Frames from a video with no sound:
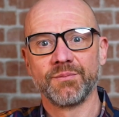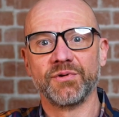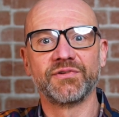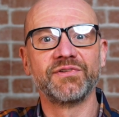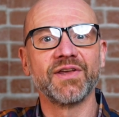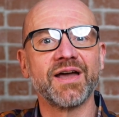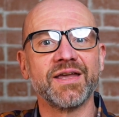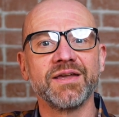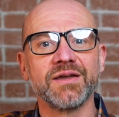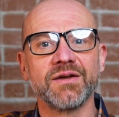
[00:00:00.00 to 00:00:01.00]
But
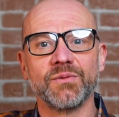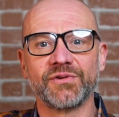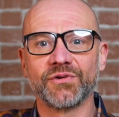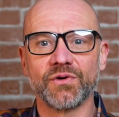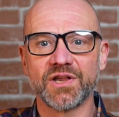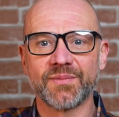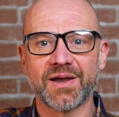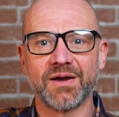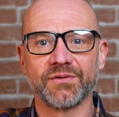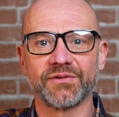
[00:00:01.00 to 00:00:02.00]
today, we're talking
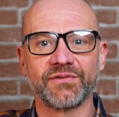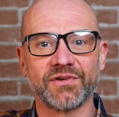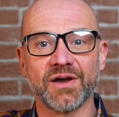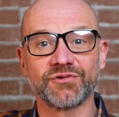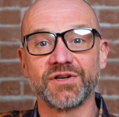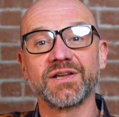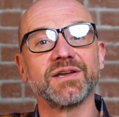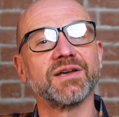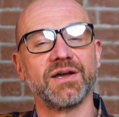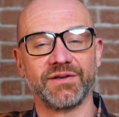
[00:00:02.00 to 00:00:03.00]
about discovering
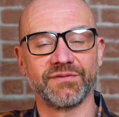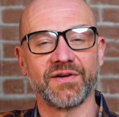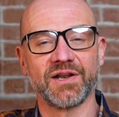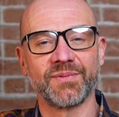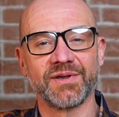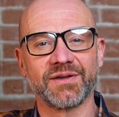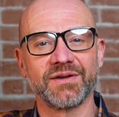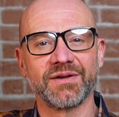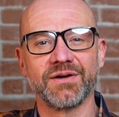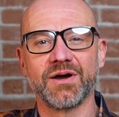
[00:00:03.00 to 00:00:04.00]
and developing
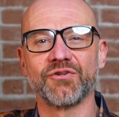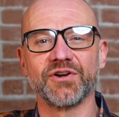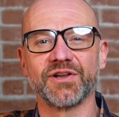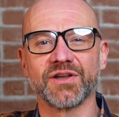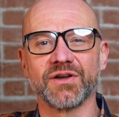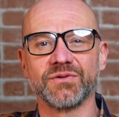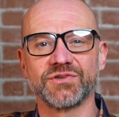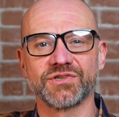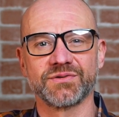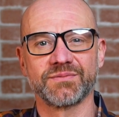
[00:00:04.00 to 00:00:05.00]
our inner
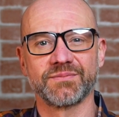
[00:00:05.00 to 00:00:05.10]
coach.